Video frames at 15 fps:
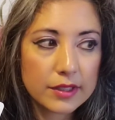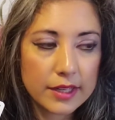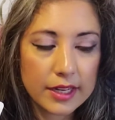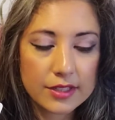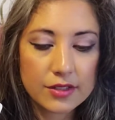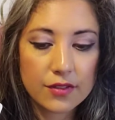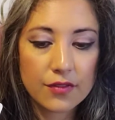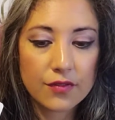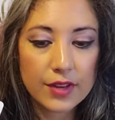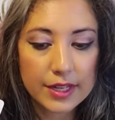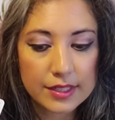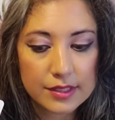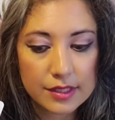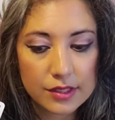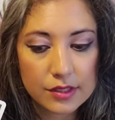that has to
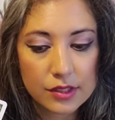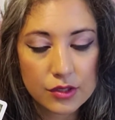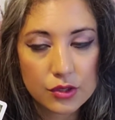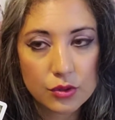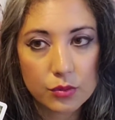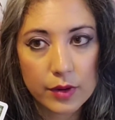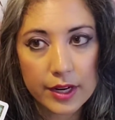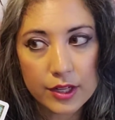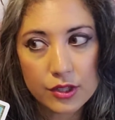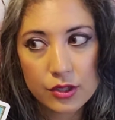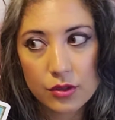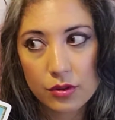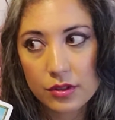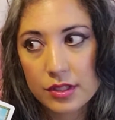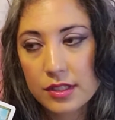fix the
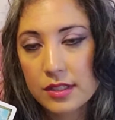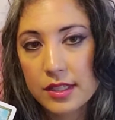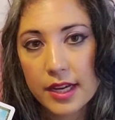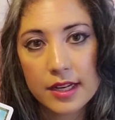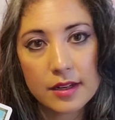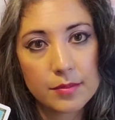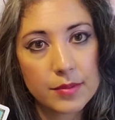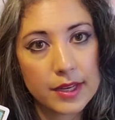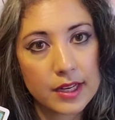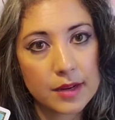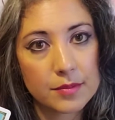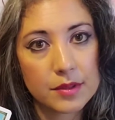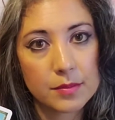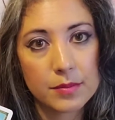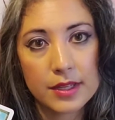situation or stay to pick
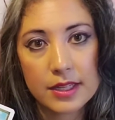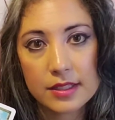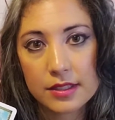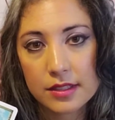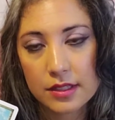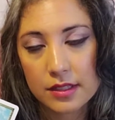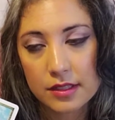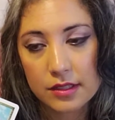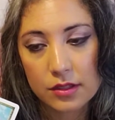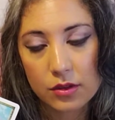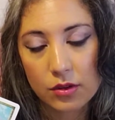up the pieces